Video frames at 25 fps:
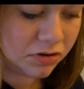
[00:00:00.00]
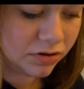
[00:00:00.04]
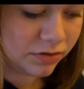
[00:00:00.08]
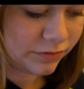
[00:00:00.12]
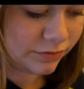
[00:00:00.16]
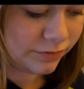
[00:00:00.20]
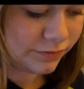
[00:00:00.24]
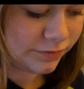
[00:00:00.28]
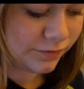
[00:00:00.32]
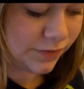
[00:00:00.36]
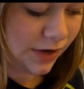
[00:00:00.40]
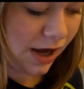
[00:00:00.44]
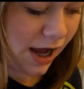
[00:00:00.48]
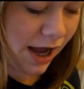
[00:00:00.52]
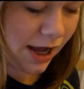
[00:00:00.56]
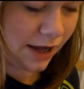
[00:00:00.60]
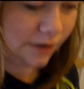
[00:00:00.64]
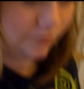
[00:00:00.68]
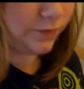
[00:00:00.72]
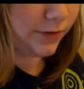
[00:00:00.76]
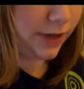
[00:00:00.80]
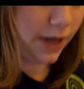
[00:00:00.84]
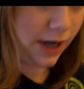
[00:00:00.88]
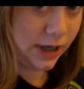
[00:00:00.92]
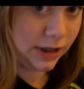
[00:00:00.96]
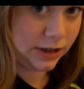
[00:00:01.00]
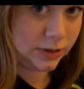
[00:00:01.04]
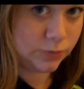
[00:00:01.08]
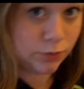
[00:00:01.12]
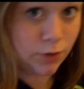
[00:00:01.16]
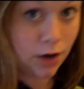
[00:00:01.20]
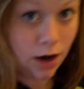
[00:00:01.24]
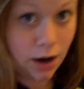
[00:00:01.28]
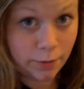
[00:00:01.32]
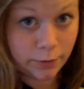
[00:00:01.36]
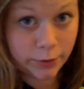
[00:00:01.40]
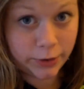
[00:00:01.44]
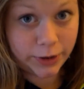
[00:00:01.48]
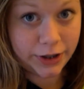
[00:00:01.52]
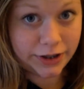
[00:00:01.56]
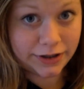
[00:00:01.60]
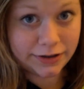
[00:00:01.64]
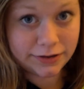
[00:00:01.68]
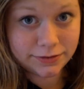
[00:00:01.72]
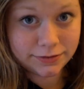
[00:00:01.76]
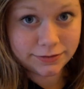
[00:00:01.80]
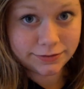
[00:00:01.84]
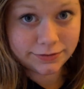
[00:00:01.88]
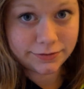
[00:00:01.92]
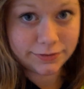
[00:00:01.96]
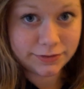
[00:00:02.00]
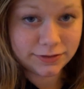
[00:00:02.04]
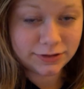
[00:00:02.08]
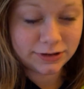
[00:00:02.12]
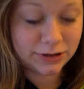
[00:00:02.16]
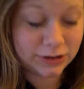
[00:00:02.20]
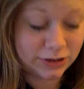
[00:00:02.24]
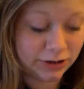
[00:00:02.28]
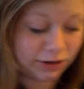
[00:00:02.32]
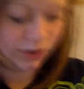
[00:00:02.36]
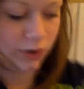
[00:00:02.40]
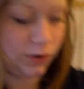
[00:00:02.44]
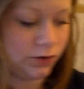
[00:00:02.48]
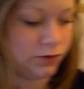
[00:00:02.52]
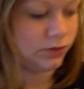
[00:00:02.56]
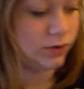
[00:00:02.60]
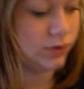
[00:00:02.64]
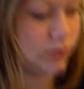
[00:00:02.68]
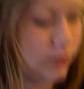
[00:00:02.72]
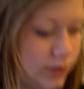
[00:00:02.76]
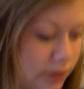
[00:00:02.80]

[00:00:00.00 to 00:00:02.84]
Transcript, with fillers: five days probably. So